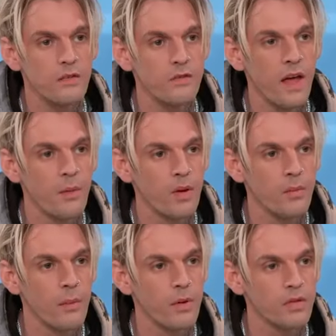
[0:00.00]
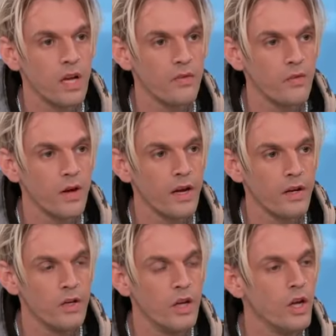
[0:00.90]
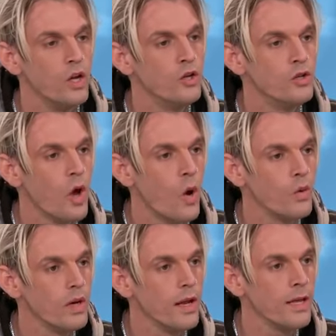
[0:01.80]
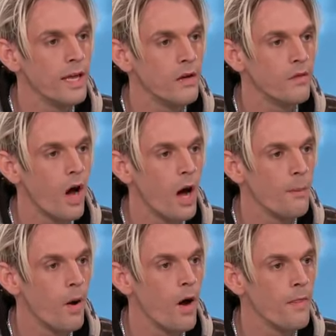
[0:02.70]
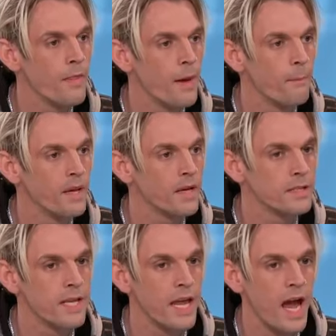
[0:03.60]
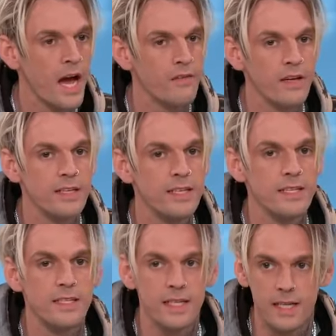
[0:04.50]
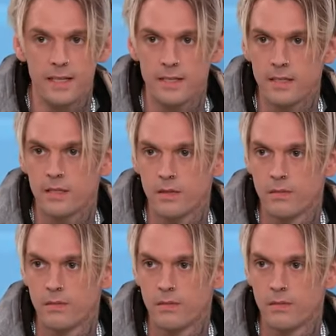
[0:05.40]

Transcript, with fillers: a family member suffering, don't give up on them because they have a disease.